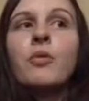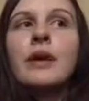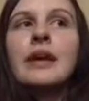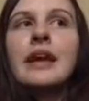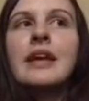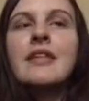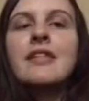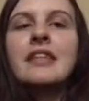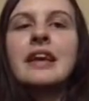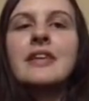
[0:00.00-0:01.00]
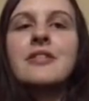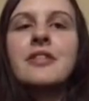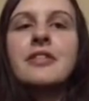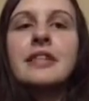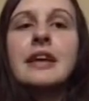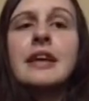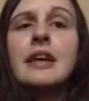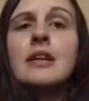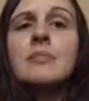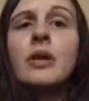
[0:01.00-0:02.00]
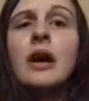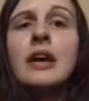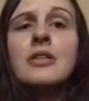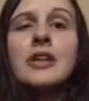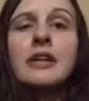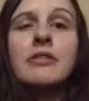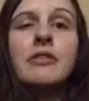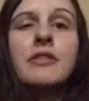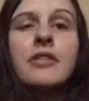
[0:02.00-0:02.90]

what it is and just the plot in general.